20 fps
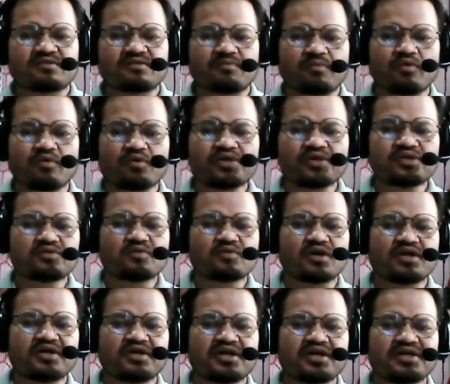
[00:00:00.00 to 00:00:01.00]

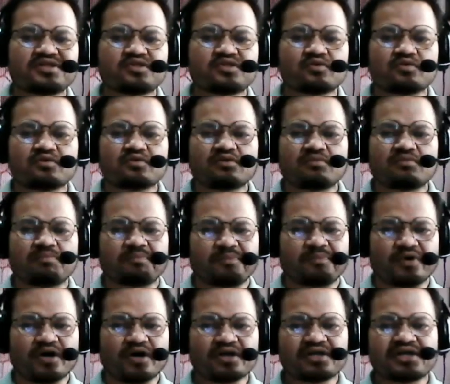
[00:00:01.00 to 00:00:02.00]
4200 joule per